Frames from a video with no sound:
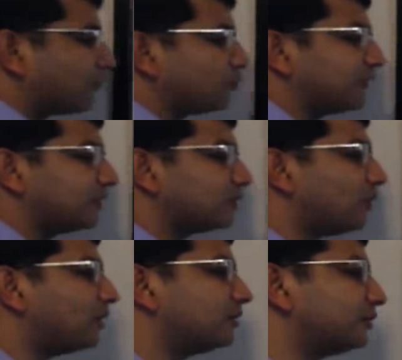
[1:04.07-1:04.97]
of you may
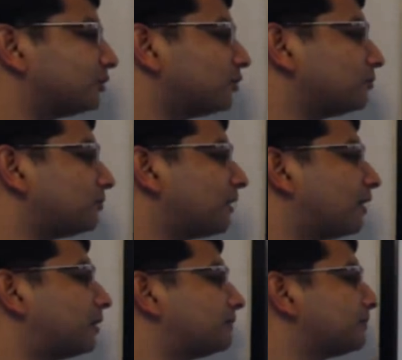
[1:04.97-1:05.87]
recall, you
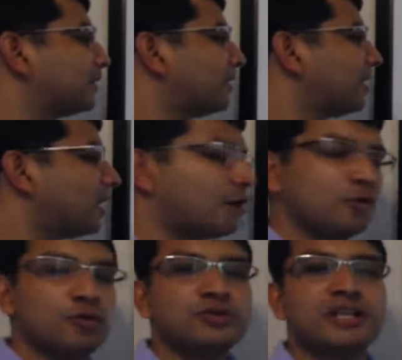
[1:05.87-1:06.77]
know,
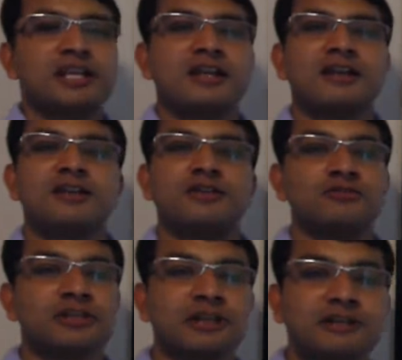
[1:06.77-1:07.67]
how to say, you know,
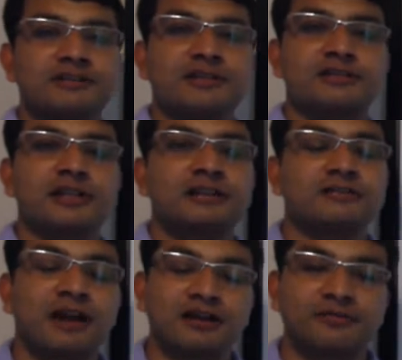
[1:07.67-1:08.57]
sentences that
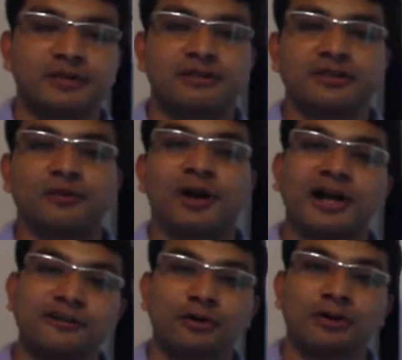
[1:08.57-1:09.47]
start with, you know,
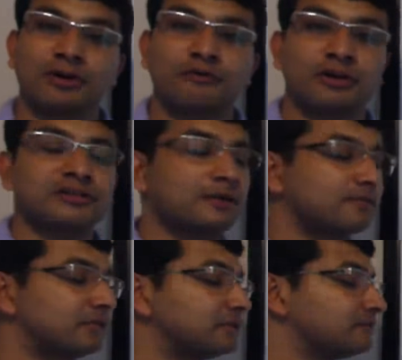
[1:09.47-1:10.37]
I want, for
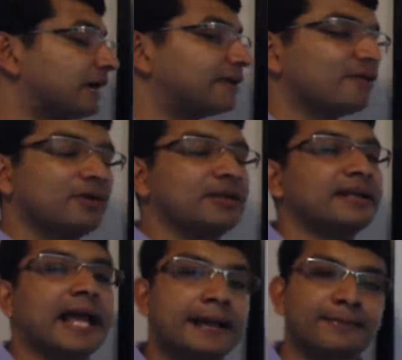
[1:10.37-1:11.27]
example, I want
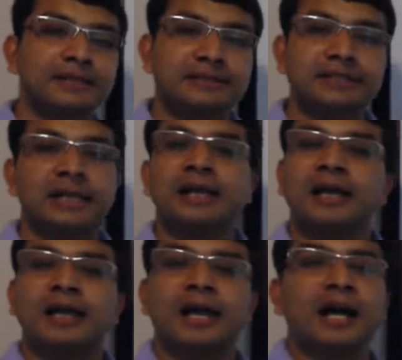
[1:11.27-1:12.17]
an apple.
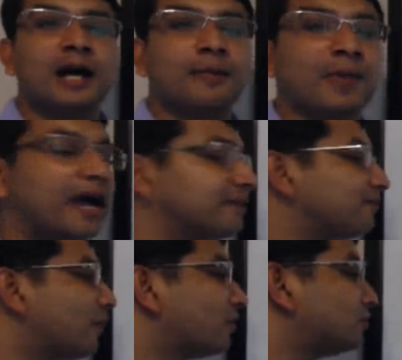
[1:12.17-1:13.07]

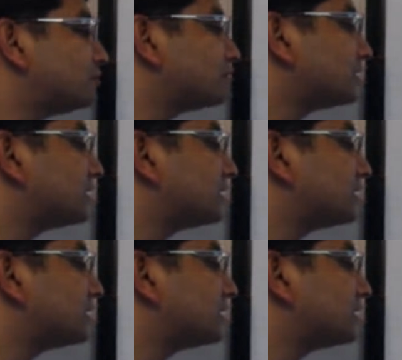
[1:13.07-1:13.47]
I want,